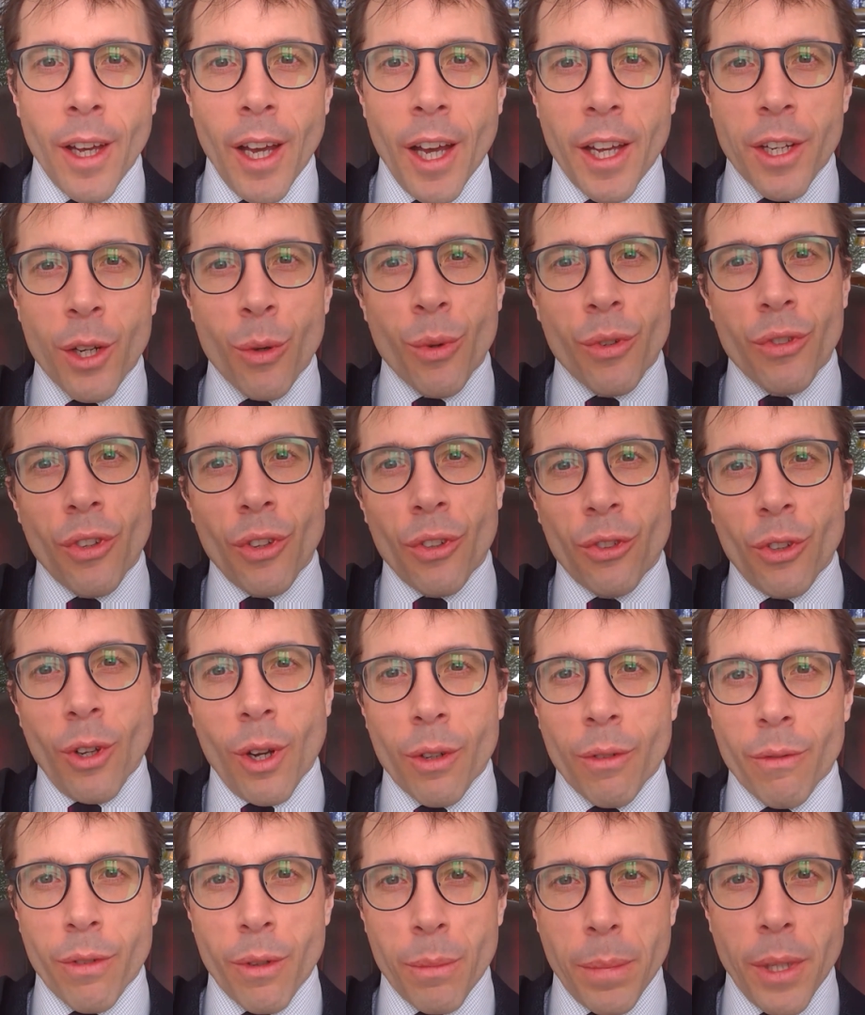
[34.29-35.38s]
and it was a
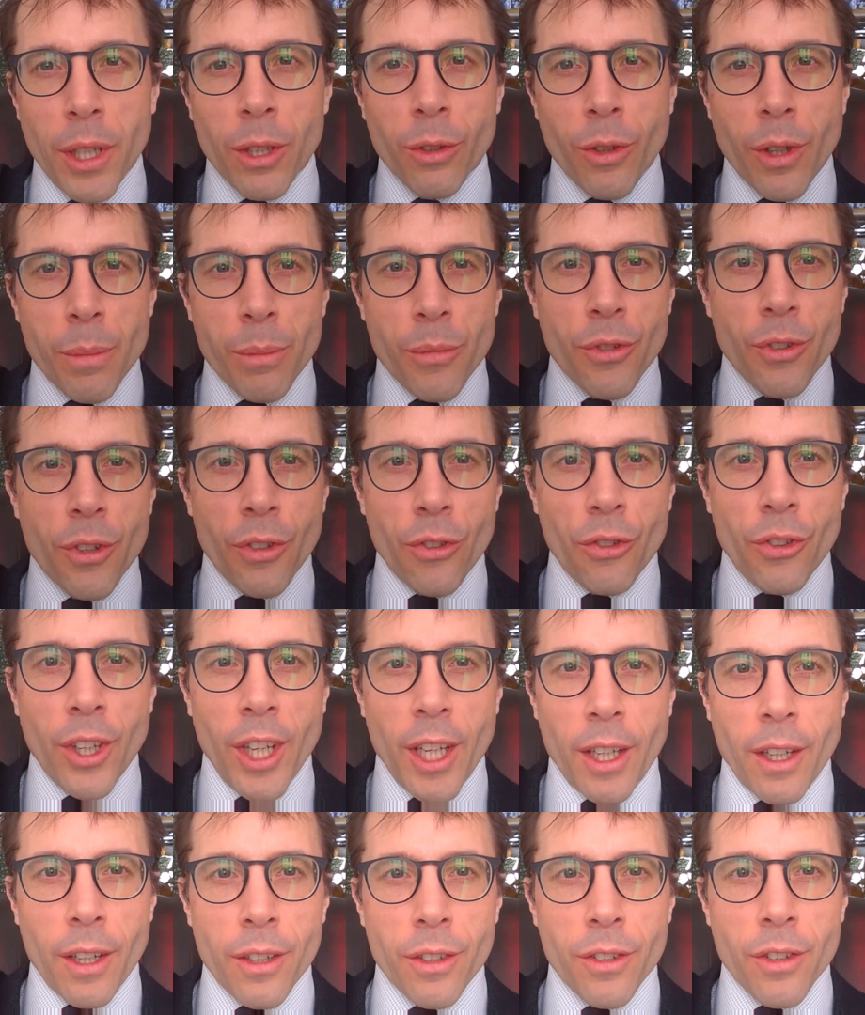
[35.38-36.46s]
song for pilgrims to
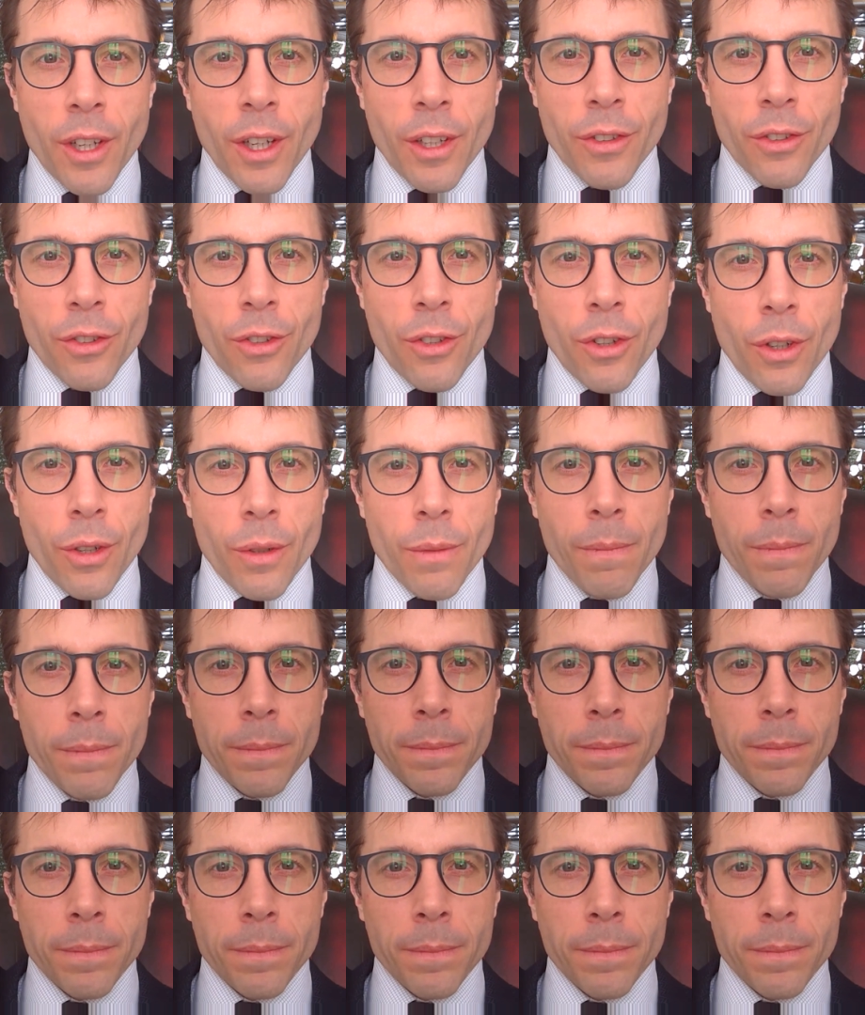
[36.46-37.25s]
sing and dance to.